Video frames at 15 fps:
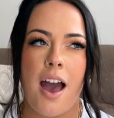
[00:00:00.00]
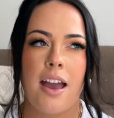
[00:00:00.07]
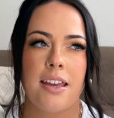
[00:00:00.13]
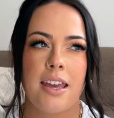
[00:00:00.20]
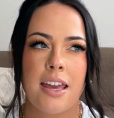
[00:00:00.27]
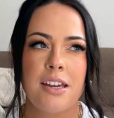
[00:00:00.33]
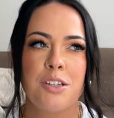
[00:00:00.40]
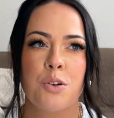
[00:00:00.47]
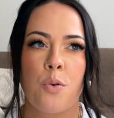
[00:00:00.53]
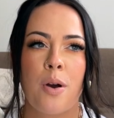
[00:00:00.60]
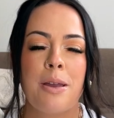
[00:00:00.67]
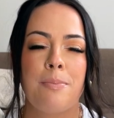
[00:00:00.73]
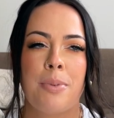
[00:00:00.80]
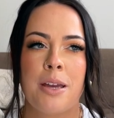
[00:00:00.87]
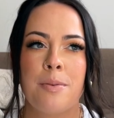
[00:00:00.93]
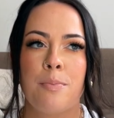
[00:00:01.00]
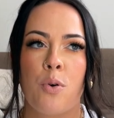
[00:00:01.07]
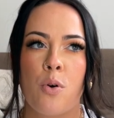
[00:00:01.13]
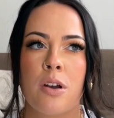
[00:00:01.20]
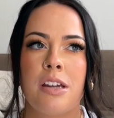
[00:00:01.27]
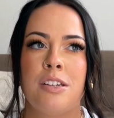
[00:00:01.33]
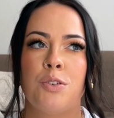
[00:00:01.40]
I can't quite
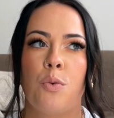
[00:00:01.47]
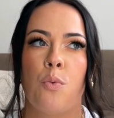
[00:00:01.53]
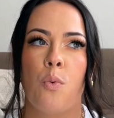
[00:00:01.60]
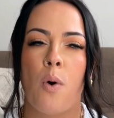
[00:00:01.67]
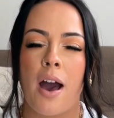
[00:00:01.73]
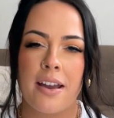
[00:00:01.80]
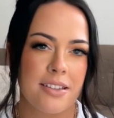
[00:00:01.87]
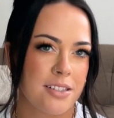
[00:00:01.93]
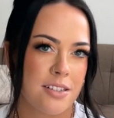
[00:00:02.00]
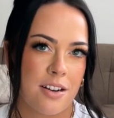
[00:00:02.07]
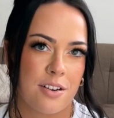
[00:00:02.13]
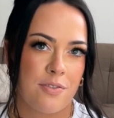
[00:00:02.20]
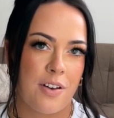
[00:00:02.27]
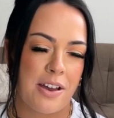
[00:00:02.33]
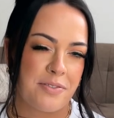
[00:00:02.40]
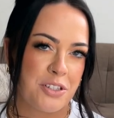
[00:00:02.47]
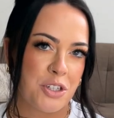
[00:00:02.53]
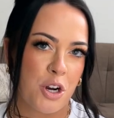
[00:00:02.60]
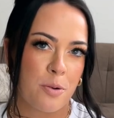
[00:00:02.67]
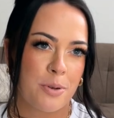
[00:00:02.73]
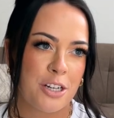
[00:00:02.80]
pinpoint why it's not a five star,